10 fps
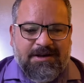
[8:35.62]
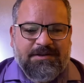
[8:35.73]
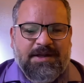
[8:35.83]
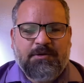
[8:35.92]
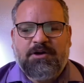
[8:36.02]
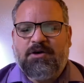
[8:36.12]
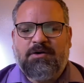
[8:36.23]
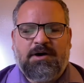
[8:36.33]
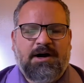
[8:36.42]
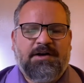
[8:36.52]
They would
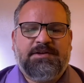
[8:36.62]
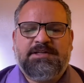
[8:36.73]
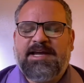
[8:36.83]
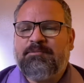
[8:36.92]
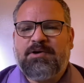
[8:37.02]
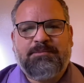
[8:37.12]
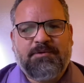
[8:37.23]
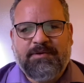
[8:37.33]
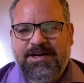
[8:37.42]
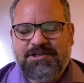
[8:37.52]
go on the day of
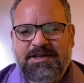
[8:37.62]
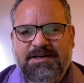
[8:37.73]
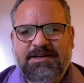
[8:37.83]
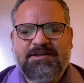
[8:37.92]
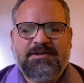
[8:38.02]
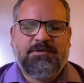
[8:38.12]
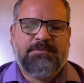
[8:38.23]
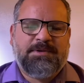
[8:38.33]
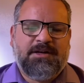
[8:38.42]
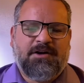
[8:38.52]
preparation. There
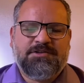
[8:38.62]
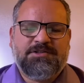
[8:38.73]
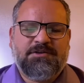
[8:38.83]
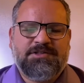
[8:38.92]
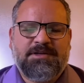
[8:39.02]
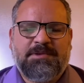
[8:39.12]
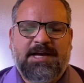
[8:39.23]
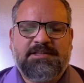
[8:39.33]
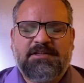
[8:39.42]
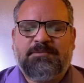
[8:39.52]
would be also
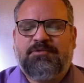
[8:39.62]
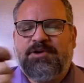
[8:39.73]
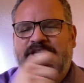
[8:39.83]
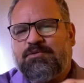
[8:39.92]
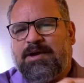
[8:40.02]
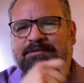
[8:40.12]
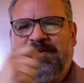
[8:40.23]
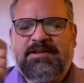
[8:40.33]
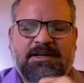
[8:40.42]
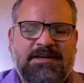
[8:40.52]
symbolizing the priest
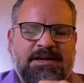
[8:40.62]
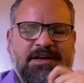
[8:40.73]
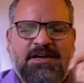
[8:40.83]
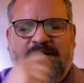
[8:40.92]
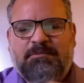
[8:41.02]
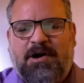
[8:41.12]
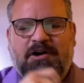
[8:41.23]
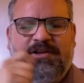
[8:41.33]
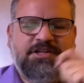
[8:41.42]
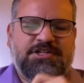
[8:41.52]
waving the
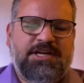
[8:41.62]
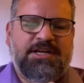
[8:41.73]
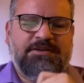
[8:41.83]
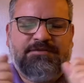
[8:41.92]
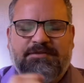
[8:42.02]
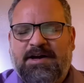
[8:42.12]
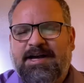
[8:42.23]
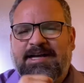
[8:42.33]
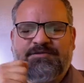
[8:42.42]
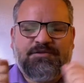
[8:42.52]
barley sheaf uh,
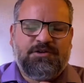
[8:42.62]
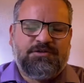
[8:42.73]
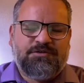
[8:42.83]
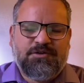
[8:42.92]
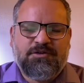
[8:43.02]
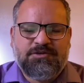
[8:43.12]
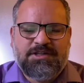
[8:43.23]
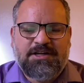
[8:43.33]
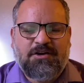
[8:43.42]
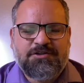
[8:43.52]
as first
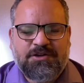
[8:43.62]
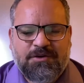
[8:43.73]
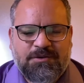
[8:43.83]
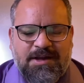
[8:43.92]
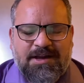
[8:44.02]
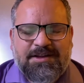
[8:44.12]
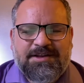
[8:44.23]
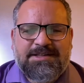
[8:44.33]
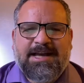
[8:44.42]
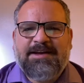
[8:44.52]
fruits and also
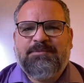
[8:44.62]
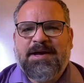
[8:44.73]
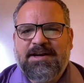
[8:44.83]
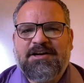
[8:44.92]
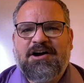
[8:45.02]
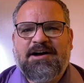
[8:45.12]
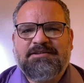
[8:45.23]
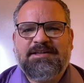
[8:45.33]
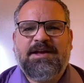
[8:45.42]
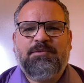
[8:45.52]
the day of
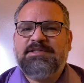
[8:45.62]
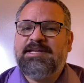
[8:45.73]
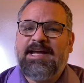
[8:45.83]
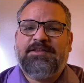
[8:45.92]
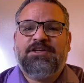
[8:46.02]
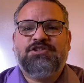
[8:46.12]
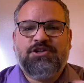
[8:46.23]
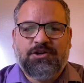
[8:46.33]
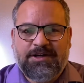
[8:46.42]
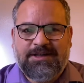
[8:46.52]
Pentecost. And they would take these
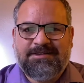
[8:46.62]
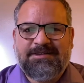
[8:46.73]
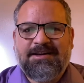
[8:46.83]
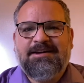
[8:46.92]
journeys